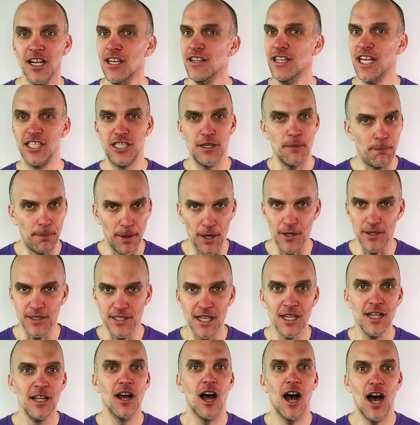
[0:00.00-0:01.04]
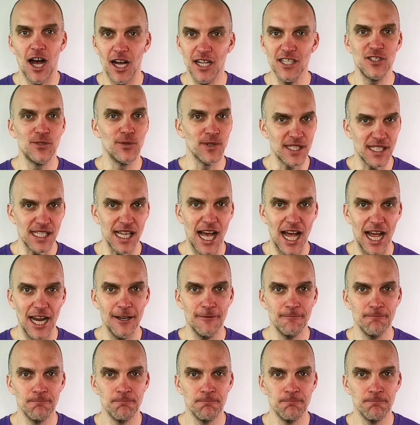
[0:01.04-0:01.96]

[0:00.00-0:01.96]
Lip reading: that you built onto a slide.